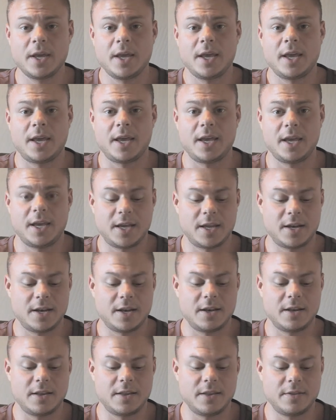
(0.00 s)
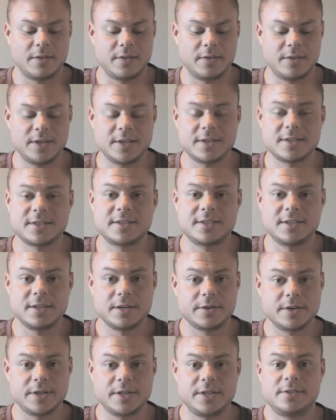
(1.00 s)
And this
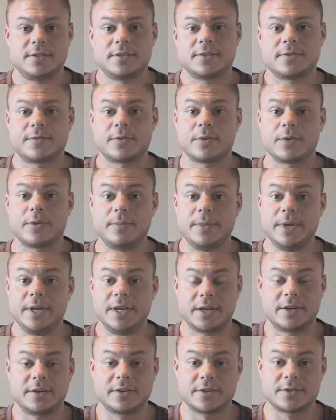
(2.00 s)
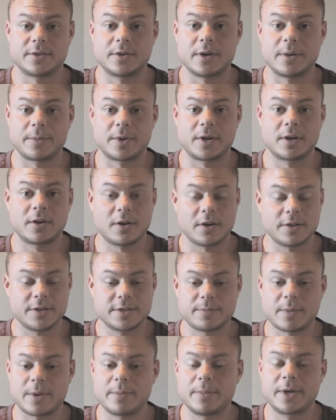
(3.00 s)
series is for the beginner, so I'm going to call
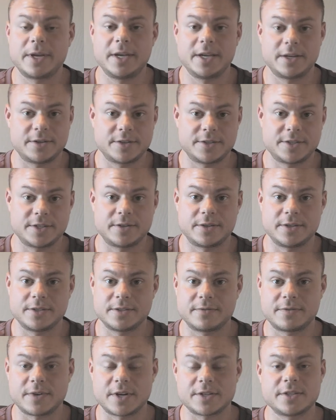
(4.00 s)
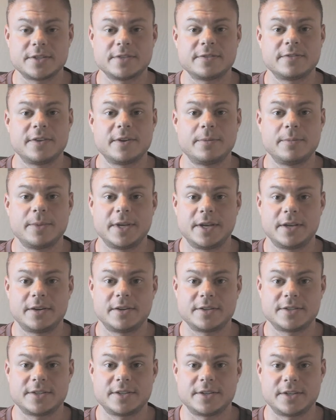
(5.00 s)
this my beginner series, the Freshest Fit
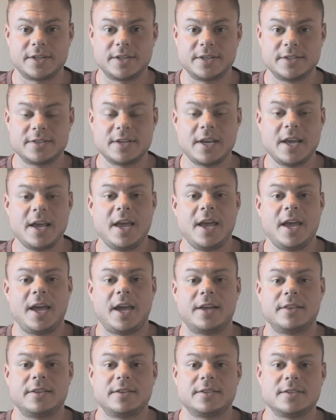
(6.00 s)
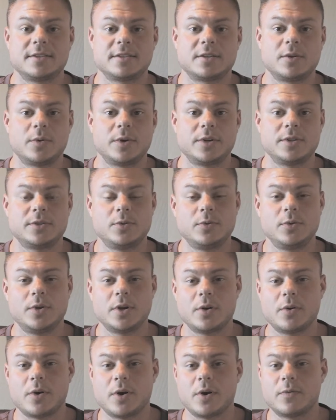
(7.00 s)
Beginner Series, and this is going to
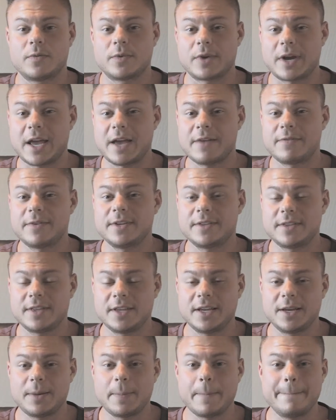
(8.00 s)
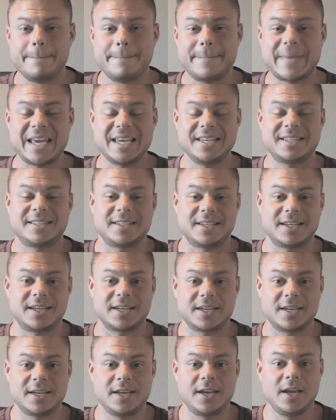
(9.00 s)
go over everything
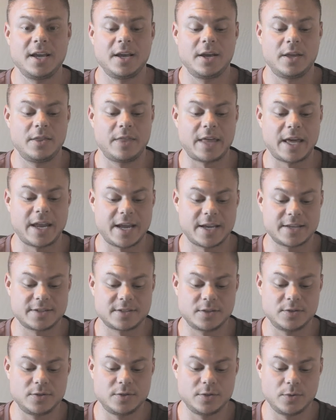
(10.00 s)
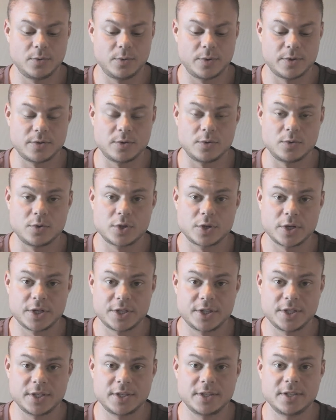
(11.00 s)
basic that has to do with
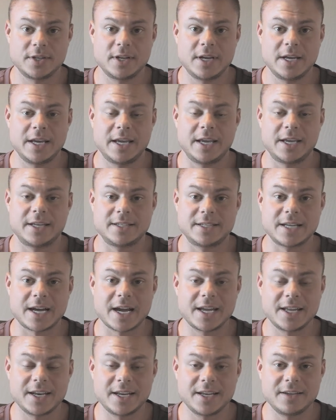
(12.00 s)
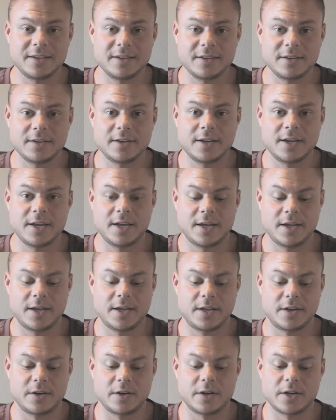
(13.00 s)
nutrition and dieting,
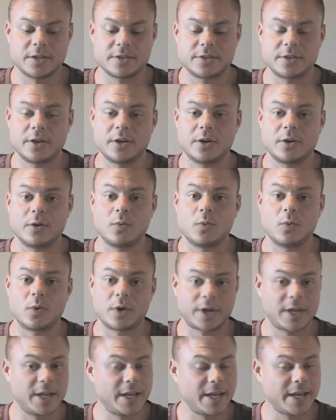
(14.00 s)
and also working